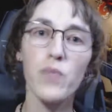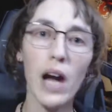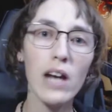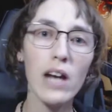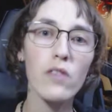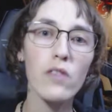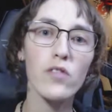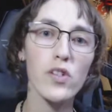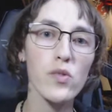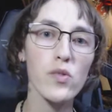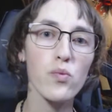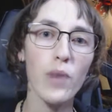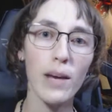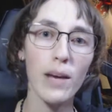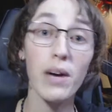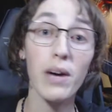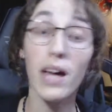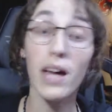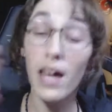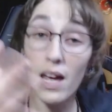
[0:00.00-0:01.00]
kind of just
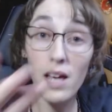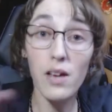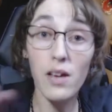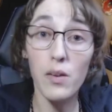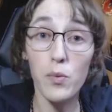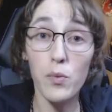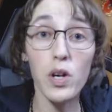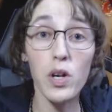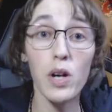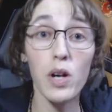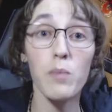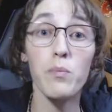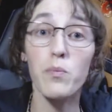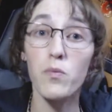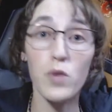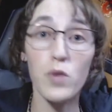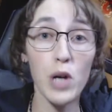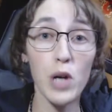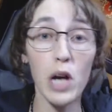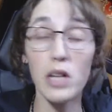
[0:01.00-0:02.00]
rant, but
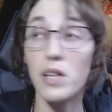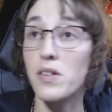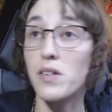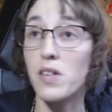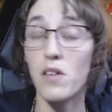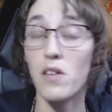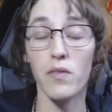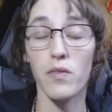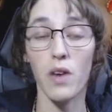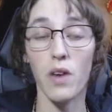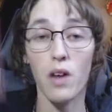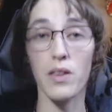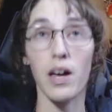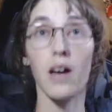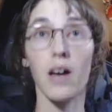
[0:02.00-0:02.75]
regardless of all